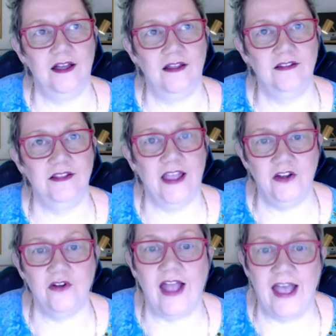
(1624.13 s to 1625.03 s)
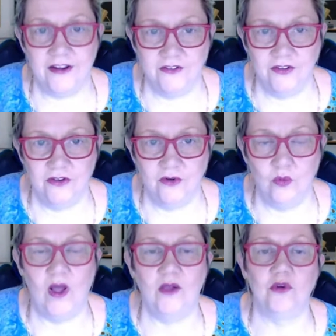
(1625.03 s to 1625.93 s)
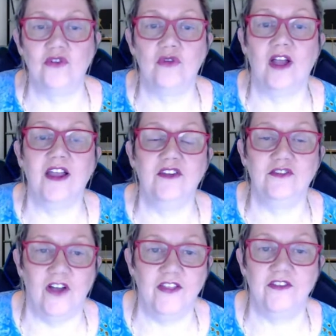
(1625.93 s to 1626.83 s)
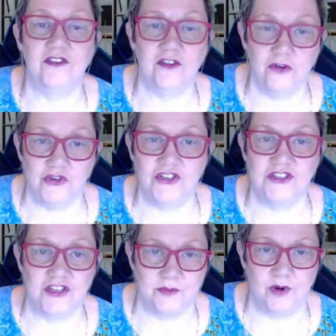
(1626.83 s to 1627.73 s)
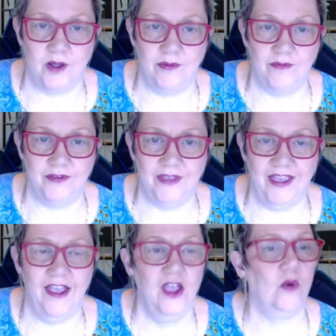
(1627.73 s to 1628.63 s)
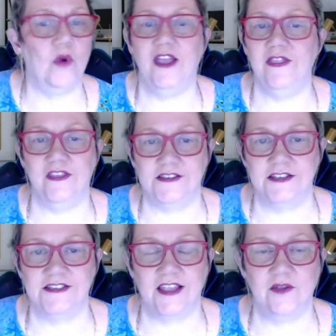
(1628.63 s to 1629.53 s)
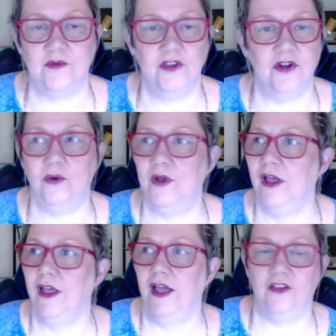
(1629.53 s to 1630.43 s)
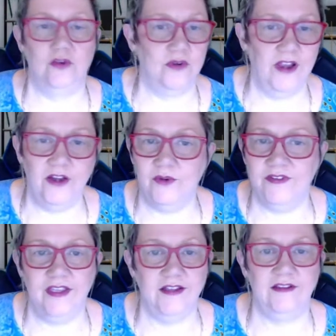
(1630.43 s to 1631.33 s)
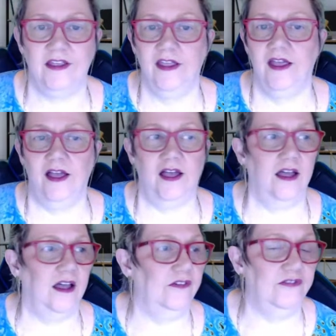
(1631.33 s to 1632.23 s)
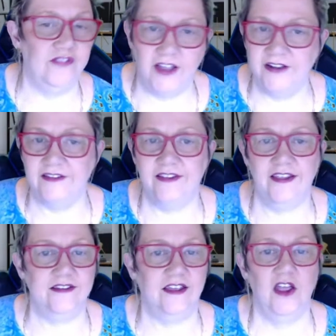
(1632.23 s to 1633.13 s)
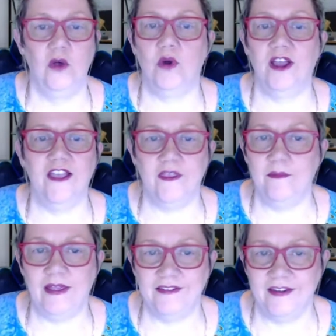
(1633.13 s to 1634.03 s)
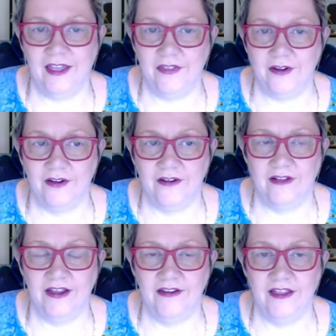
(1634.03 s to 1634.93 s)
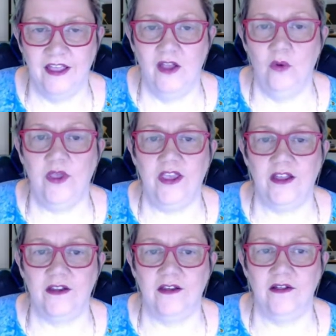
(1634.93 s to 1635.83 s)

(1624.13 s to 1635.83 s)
lighter attitude while we're trying to find the solutions to the problems. Okay. We're in this. It's like, a tornado has hit, a flood has hit. We're in the mess together, right? We can